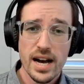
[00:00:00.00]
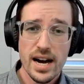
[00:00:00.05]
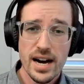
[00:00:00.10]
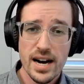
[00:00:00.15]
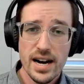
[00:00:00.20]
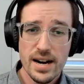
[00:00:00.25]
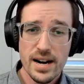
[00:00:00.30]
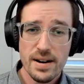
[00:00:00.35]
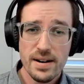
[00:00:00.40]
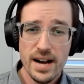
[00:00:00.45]

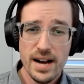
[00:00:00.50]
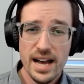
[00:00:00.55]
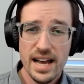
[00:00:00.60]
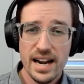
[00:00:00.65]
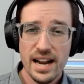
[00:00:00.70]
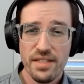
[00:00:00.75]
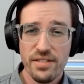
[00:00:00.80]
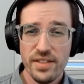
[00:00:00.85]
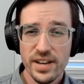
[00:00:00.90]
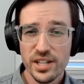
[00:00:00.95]
Uh, and
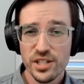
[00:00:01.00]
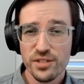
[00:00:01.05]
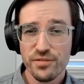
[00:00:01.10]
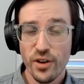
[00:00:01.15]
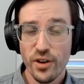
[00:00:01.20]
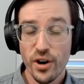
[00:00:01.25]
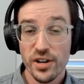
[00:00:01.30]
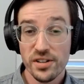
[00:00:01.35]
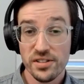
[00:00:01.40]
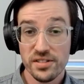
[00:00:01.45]
I think, as
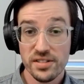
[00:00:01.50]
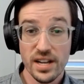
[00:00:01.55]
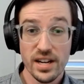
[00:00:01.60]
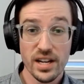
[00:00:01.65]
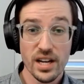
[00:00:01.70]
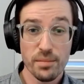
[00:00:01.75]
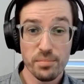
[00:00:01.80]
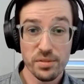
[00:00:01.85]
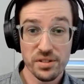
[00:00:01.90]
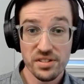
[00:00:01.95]
far as
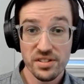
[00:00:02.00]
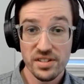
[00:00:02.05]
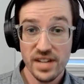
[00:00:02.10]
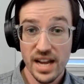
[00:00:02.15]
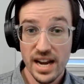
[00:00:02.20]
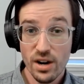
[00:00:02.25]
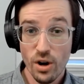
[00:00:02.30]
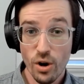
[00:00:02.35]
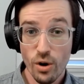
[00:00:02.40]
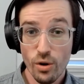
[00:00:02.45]
setting up a
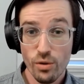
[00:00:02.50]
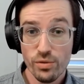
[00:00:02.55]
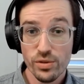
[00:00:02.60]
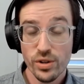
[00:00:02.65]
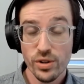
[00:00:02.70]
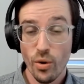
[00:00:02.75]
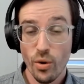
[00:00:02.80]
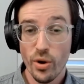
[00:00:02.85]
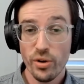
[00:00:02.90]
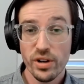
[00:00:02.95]
state
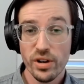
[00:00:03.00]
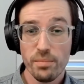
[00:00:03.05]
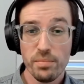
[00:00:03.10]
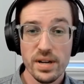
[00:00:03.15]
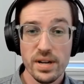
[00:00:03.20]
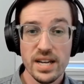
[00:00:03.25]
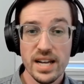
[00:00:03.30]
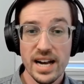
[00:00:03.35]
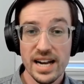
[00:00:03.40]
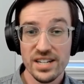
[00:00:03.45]
owned oil
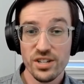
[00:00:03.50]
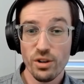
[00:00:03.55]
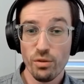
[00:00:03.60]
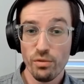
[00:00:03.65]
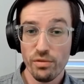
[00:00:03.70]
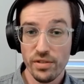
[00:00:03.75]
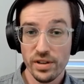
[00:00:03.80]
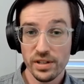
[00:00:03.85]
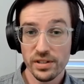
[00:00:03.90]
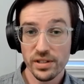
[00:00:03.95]
company, I
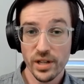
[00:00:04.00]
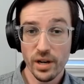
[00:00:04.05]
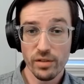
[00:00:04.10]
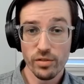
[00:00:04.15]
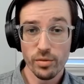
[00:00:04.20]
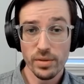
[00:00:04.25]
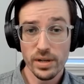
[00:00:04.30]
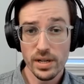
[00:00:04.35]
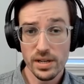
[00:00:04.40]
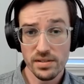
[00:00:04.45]
don't think the
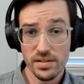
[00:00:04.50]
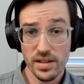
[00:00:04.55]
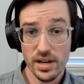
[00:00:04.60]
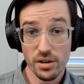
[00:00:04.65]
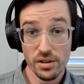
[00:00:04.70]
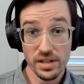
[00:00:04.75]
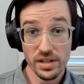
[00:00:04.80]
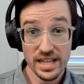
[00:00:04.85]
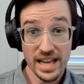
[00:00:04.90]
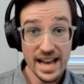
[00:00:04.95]
government is
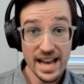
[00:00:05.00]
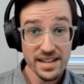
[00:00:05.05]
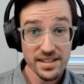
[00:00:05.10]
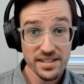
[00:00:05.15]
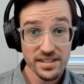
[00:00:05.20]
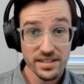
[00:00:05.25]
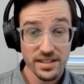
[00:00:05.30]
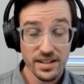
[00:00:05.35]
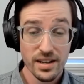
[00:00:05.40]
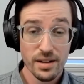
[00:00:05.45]
there yet
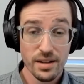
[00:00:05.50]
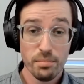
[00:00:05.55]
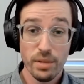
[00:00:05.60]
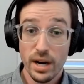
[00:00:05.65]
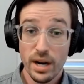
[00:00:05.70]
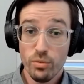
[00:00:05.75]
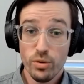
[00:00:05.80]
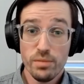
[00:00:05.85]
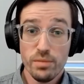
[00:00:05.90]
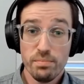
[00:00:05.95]
but
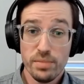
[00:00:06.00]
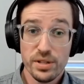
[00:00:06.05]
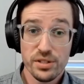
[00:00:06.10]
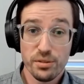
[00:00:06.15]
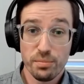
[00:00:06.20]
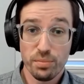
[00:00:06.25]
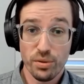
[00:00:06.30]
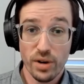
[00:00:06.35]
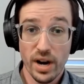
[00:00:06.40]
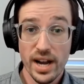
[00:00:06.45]
I wouldn't be
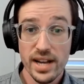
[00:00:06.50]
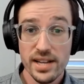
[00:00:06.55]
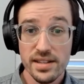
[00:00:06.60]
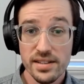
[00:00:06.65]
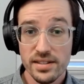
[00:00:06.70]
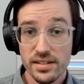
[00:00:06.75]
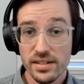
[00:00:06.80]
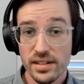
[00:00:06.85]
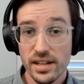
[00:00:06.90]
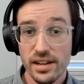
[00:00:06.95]

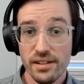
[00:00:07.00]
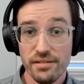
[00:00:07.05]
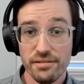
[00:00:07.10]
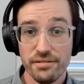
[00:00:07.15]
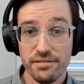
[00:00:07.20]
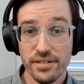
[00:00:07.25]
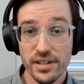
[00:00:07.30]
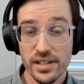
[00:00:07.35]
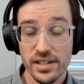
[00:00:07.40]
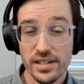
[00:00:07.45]
surprised
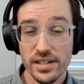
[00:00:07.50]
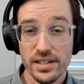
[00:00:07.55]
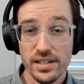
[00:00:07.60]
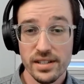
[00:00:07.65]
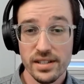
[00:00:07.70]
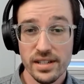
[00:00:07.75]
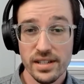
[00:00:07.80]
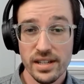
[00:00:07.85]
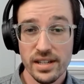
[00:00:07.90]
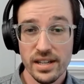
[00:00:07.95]
if
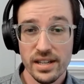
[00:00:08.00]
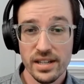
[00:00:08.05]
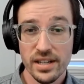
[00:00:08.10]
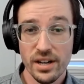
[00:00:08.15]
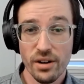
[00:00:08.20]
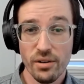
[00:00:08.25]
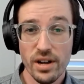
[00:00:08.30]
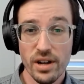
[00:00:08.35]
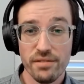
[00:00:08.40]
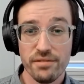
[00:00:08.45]
uh, you
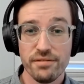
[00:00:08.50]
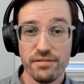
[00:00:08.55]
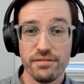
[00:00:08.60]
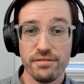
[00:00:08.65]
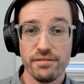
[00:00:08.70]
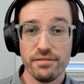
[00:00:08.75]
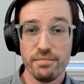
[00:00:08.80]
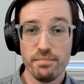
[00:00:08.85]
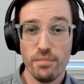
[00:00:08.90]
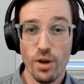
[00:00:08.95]
know if
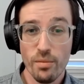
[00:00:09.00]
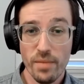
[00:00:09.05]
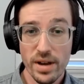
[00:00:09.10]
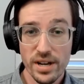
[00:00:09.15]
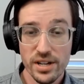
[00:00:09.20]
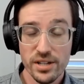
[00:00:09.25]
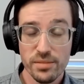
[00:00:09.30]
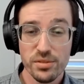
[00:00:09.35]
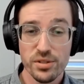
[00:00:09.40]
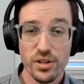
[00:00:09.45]

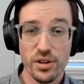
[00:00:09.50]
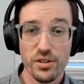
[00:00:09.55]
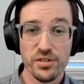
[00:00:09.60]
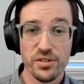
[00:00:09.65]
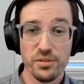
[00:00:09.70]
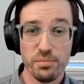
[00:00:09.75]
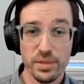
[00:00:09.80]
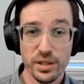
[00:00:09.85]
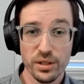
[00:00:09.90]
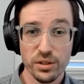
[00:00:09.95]
momentum started
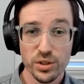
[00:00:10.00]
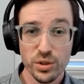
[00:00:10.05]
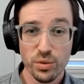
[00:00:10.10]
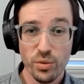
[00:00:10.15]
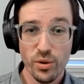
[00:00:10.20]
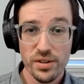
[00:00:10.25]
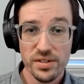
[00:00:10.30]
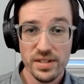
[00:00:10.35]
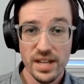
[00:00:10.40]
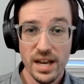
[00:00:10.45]
to build
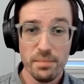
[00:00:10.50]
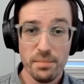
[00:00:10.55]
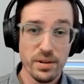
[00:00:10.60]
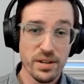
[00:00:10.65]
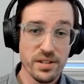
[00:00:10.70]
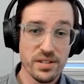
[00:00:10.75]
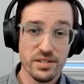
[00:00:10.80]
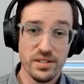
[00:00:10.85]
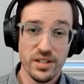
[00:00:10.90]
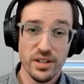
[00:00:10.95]
towards that
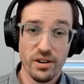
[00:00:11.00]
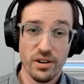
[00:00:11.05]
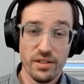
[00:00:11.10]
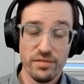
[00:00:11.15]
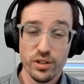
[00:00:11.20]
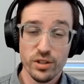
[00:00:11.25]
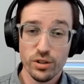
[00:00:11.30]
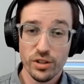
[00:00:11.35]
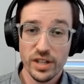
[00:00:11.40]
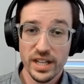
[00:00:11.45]
because you know
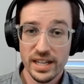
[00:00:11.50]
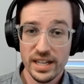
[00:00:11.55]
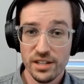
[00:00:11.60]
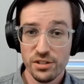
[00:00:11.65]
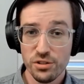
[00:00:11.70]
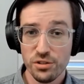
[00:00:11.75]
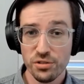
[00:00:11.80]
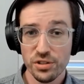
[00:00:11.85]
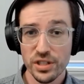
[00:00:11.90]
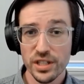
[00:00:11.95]
if you look at
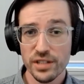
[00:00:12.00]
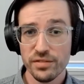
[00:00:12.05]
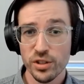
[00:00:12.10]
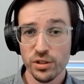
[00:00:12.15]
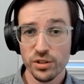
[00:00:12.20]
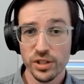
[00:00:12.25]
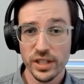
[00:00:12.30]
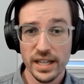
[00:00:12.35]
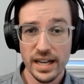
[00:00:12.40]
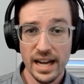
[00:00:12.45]
history, if
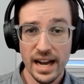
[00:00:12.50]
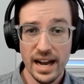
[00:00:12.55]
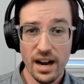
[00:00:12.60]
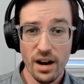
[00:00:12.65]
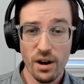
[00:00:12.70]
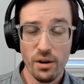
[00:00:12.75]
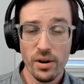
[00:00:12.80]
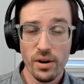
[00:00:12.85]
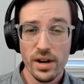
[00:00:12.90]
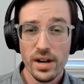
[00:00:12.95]
you look at
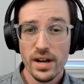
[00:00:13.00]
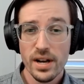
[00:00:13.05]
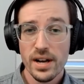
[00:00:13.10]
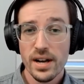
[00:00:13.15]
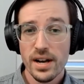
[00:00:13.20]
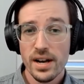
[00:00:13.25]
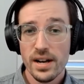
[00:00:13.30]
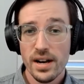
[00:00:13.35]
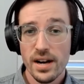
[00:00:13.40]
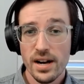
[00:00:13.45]
how
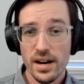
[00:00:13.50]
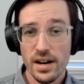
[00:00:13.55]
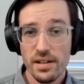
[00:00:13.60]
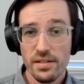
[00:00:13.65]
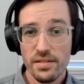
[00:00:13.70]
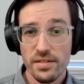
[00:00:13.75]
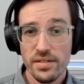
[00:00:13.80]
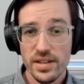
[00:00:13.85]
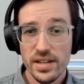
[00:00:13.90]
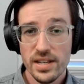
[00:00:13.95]
uh,
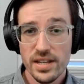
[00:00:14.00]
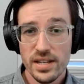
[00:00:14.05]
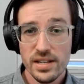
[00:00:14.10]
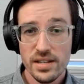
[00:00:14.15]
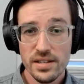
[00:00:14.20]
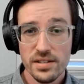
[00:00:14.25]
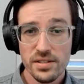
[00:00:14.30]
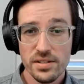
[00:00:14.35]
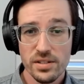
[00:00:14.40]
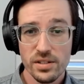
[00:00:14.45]

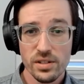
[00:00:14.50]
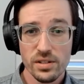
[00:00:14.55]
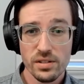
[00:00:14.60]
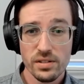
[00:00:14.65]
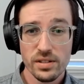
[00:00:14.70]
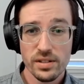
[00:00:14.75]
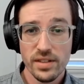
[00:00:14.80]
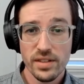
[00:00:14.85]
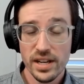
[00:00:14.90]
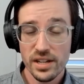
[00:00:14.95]
these
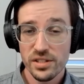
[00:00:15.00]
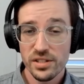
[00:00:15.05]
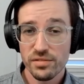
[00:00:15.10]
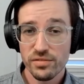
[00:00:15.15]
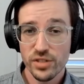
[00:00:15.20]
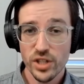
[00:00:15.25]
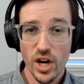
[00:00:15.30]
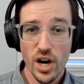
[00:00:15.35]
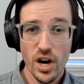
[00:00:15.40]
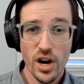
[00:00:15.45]
things
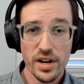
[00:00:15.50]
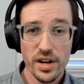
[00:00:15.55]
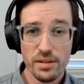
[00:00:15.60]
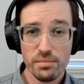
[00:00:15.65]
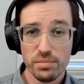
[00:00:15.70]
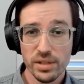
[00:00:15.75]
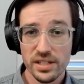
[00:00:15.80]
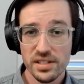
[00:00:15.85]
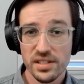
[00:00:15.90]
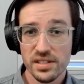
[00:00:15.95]
have gone in
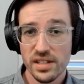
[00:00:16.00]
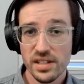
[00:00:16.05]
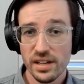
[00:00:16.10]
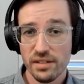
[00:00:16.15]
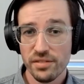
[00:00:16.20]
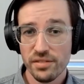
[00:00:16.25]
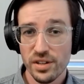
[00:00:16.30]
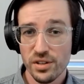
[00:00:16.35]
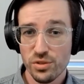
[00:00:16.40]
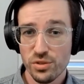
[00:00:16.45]
places
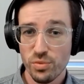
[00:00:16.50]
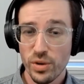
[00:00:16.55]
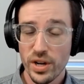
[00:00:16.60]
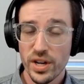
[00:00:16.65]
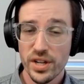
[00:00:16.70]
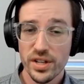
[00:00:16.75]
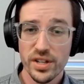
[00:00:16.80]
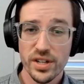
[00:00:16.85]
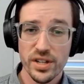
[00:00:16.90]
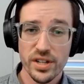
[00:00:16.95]
like
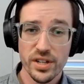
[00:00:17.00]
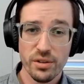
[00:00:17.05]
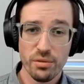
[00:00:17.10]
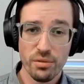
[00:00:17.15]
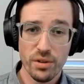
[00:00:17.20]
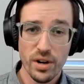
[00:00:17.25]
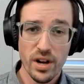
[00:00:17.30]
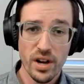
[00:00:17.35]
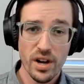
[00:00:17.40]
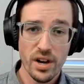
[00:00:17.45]
Venezuela,
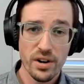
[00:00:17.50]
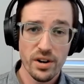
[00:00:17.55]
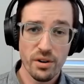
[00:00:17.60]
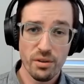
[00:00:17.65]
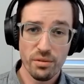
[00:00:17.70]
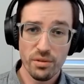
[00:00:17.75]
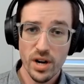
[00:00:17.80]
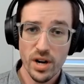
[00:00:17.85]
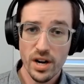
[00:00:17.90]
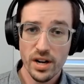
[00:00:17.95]
Iran,
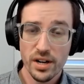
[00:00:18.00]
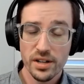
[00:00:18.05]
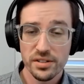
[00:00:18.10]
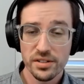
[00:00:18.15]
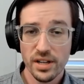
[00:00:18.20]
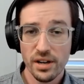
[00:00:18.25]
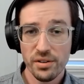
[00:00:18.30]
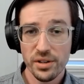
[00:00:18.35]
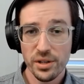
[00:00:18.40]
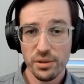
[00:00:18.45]
Iraq,
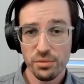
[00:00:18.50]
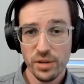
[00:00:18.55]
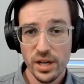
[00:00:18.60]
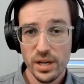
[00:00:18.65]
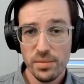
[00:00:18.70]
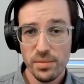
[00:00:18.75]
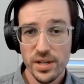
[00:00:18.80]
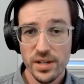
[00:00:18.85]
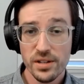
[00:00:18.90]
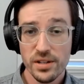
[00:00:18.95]
Saudi
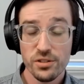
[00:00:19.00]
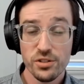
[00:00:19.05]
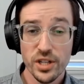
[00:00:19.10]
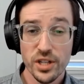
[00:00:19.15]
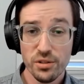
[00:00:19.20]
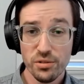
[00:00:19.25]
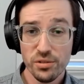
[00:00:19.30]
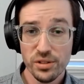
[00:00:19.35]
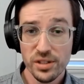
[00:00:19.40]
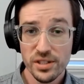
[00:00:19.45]
Arabia,
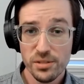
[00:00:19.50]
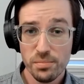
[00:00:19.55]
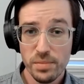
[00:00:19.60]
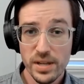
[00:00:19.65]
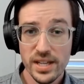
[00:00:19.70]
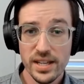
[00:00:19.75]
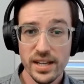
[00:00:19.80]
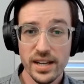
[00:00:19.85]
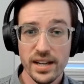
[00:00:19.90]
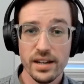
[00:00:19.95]
generally
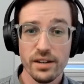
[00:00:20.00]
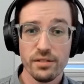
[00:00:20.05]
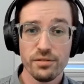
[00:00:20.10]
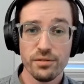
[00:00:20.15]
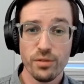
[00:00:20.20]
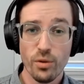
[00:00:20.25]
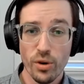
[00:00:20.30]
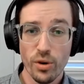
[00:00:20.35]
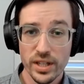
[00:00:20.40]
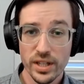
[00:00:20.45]
speaking,
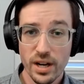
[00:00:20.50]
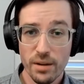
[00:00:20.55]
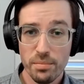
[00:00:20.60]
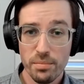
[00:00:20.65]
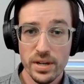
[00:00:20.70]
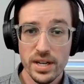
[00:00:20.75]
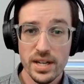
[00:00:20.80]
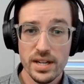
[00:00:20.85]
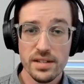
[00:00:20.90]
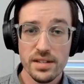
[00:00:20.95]
foreign
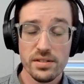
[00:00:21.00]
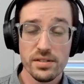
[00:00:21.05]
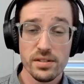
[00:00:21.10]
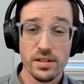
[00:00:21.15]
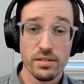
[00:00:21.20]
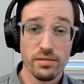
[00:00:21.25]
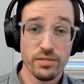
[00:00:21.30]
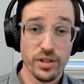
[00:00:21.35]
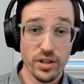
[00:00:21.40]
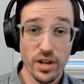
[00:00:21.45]
companies,
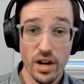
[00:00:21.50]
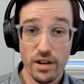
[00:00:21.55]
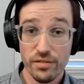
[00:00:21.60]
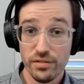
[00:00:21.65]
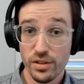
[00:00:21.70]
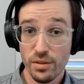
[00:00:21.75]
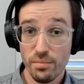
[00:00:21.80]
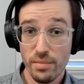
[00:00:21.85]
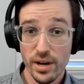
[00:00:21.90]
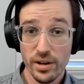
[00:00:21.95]
very
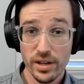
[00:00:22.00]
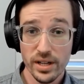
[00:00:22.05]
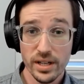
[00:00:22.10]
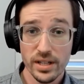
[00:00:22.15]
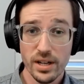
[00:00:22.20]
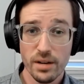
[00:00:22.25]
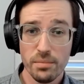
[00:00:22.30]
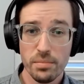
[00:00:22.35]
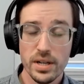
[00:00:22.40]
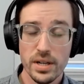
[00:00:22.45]
often
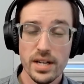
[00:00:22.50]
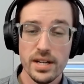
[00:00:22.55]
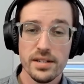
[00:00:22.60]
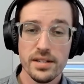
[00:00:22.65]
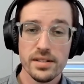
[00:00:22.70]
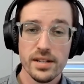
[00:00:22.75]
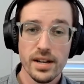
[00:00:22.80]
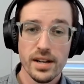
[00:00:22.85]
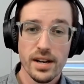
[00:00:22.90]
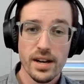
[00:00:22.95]
American
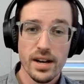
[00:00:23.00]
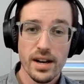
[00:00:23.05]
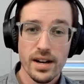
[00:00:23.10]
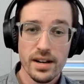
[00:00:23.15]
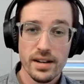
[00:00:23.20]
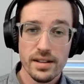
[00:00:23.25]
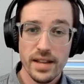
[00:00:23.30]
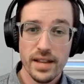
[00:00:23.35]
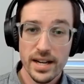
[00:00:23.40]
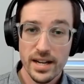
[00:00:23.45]
companies,
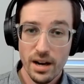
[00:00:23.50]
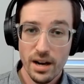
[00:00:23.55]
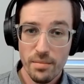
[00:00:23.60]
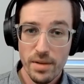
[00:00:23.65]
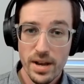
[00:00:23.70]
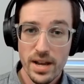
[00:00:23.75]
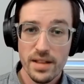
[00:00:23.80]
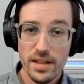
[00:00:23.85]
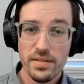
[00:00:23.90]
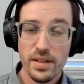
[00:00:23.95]
they come
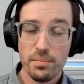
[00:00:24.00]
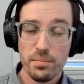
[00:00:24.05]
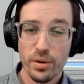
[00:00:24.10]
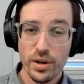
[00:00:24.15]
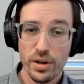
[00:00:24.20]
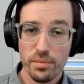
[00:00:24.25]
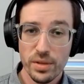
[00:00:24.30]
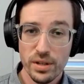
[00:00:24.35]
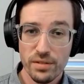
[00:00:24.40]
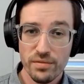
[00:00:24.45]
in, they
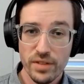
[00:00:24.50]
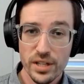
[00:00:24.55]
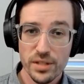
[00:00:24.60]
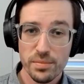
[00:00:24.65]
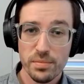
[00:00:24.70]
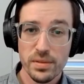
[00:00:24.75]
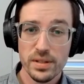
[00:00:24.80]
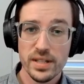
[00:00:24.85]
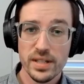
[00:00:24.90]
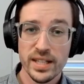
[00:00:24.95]
put up the
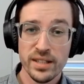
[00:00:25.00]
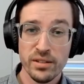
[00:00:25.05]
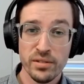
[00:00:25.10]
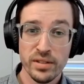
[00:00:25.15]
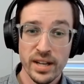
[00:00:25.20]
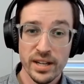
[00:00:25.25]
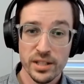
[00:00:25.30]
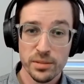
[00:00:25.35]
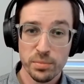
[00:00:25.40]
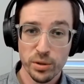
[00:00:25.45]
investment, they do
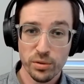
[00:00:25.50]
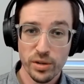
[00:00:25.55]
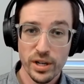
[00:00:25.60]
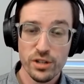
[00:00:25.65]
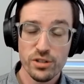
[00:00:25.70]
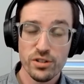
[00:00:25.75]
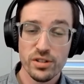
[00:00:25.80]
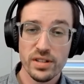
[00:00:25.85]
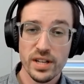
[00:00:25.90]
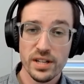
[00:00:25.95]
the
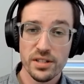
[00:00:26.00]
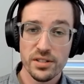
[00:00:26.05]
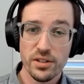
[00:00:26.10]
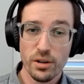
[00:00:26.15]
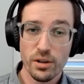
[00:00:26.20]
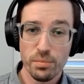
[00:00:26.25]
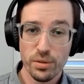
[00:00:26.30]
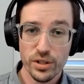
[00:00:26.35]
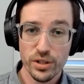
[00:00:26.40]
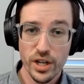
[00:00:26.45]
exploration, they
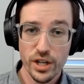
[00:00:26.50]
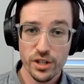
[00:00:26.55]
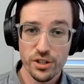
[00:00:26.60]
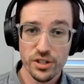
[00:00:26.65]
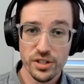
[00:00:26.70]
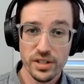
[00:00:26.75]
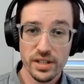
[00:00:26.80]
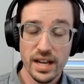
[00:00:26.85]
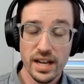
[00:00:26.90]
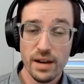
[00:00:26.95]
start
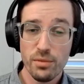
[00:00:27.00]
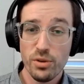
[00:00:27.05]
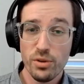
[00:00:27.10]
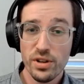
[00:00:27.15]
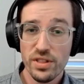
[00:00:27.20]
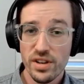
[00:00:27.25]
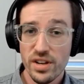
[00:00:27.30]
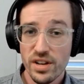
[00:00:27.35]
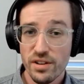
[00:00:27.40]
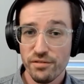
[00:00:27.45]
production, and
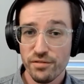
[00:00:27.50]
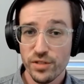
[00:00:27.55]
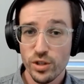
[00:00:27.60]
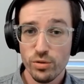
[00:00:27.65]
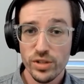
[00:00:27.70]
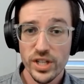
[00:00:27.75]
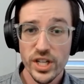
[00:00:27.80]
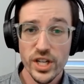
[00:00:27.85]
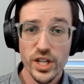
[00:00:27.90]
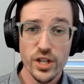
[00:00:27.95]
within a few
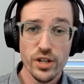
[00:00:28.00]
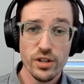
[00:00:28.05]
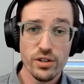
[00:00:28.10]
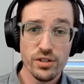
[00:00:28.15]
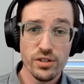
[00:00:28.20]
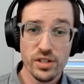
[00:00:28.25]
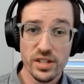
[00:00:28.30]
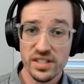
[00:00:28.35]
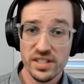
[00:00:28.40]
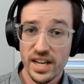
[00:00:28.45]

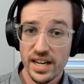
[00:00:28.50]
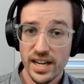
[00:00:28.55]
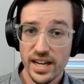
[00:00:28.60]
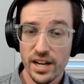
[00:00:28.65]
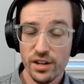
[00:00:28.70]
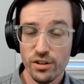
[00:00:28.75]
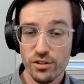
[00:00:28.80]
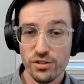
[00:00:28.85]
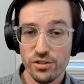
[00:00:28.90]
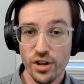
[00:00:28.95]
years, a
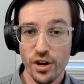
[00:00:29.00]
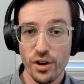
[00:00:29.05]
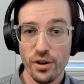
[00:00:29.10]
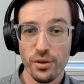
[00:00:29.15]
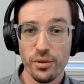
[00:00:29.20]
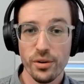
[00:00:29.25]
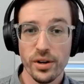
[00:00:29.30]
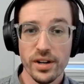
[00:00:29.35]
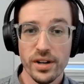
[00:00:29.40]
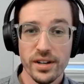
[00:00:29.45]
decade or
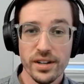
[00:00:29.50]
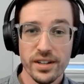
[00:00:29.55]
so,